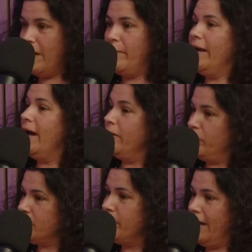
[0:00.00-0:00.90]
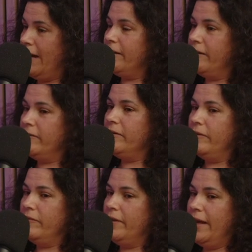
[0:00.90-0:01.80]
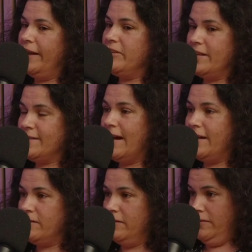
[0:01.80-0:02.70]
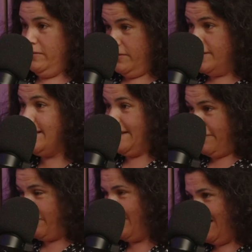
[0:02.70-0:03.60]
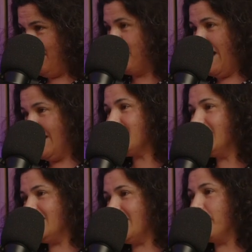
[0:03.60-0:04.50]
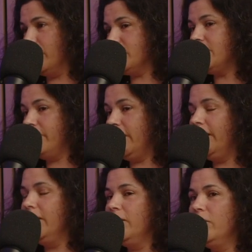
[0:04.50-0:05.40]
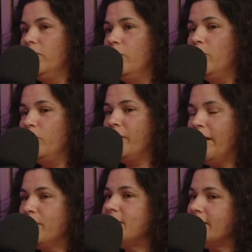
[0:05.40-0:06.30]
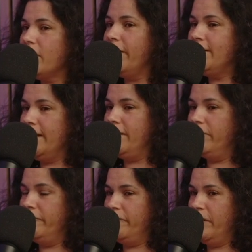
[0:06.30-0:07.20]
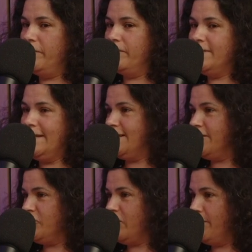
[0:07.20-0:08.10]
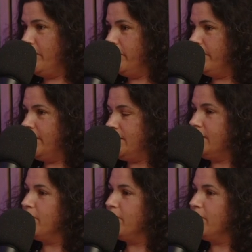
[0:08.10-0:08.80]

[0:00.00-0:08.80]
family had, or somebody had, the NHS had significantly impacted them positively. Or there was this idea of citizenship, of this